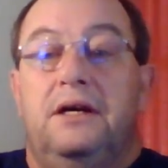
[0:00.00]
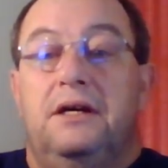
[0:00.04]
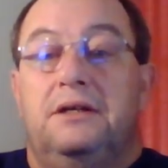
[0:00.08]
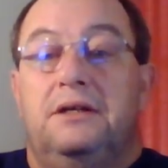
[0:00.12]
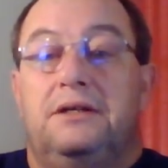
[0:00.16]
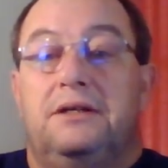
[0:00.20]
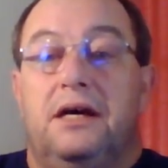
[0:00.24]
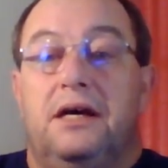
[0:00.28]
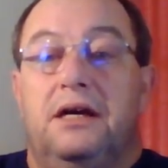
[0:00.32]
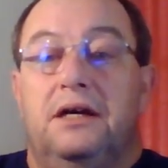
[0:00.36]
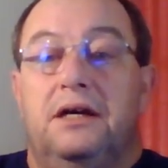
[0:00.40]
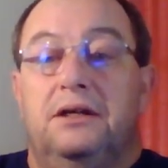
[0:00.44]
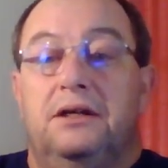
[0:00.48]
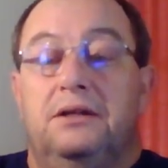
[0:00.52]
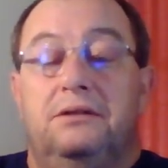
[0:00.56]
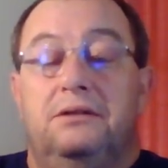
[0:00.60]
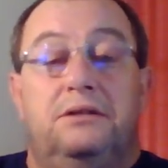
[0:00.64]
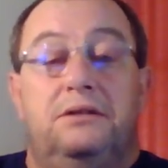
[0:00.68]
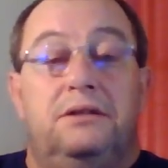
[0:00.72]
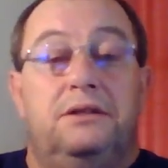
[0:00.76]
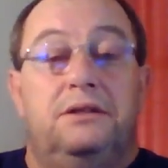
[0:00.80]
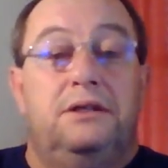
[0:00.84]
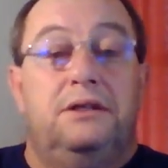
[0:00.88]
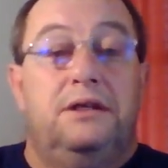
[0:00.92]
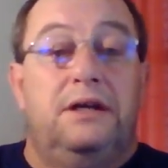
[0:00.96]
So
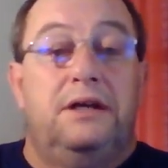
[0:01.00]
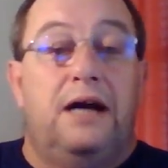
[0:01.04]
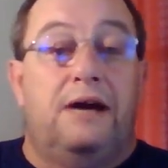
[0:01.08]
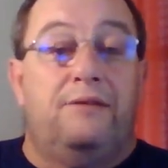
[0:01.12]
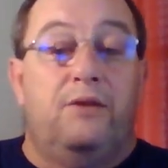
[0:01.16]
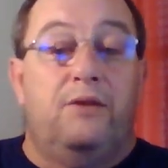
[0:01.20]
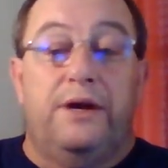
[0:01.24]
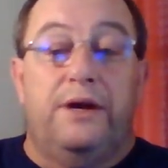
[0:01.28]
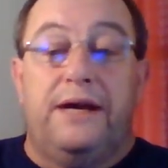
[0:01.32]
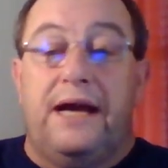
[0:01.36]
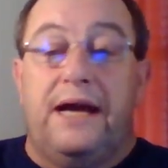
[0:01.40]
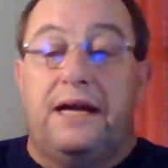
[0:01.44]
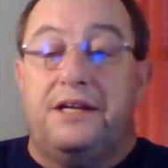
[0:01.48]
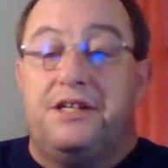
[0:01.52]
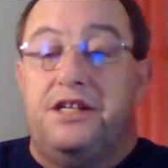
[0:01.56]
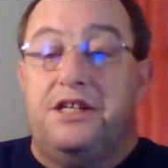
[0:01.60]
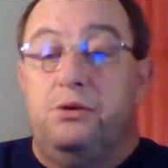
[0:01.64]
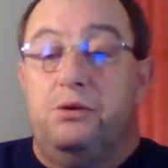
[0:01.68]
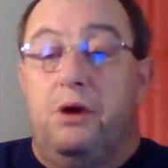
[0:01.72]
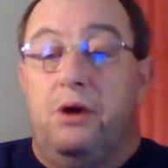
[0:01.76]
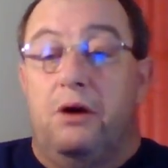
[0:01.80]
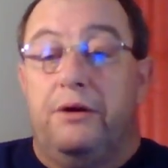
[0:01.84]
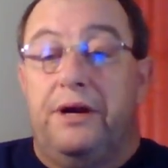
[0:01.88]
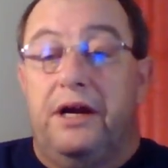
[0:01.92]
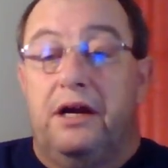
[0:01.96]
I've only got
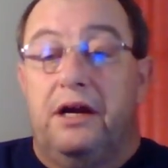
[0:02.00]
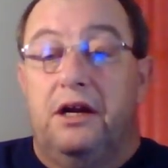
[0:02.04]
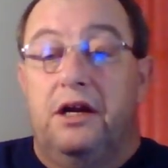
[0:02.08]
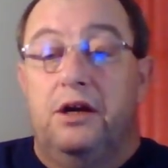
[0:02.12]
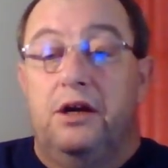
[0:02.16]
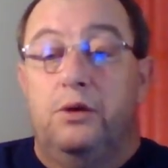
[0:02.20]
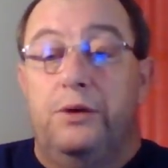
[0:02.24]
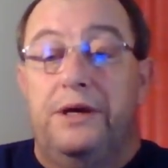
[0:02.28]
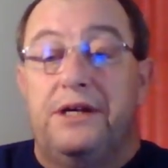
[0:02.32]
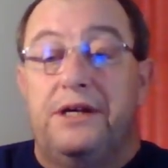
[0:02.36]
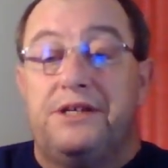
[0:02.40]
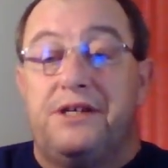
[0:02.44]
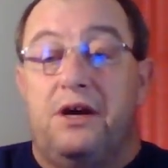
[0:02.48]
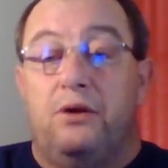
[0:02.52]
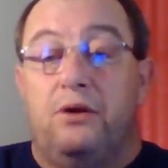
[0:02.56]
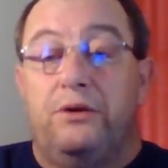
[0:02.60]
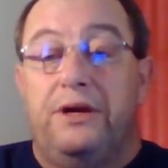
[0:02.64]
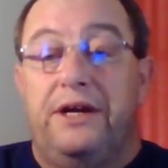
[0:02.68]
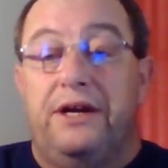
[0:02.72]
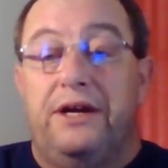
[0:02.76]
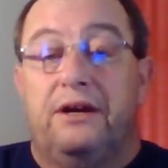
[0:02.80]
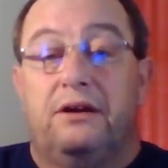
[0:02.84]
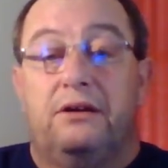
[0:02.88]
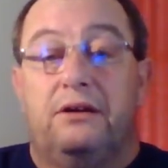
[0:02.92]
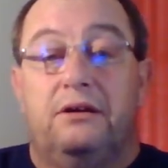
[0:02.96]
2 on here. Who is on
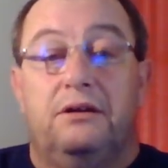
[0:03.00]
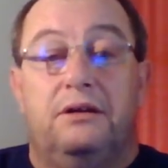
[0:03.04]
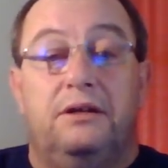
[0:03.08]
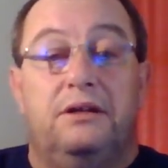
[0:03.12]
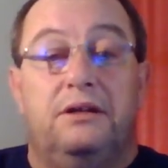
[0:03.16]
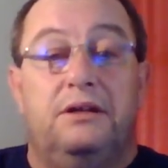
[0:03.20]
here?